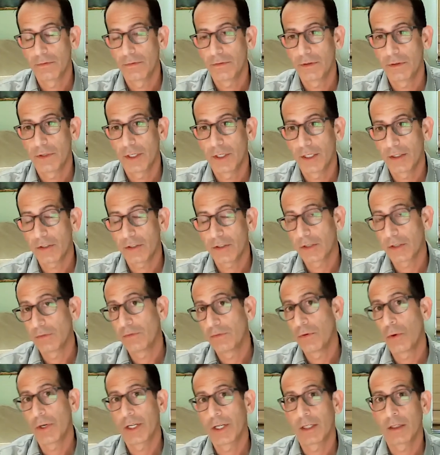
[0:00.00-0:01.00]
things like
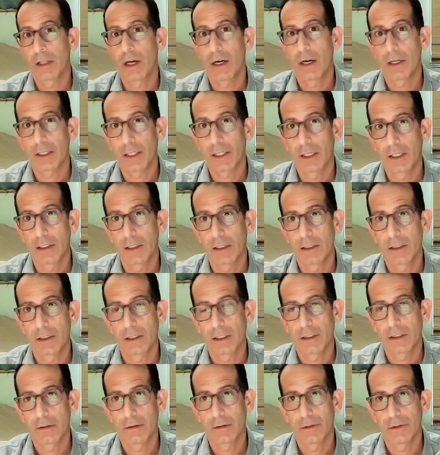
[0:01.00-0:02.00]
avoiding lock-in, and
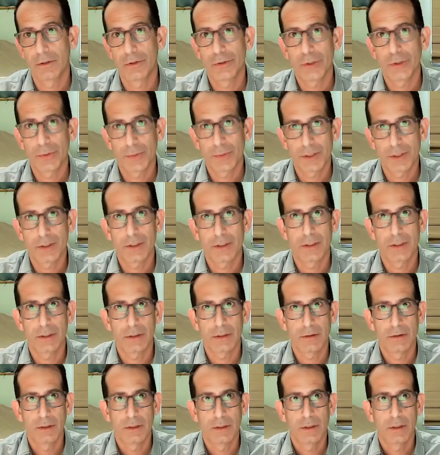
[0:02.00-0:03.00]
then ultimately,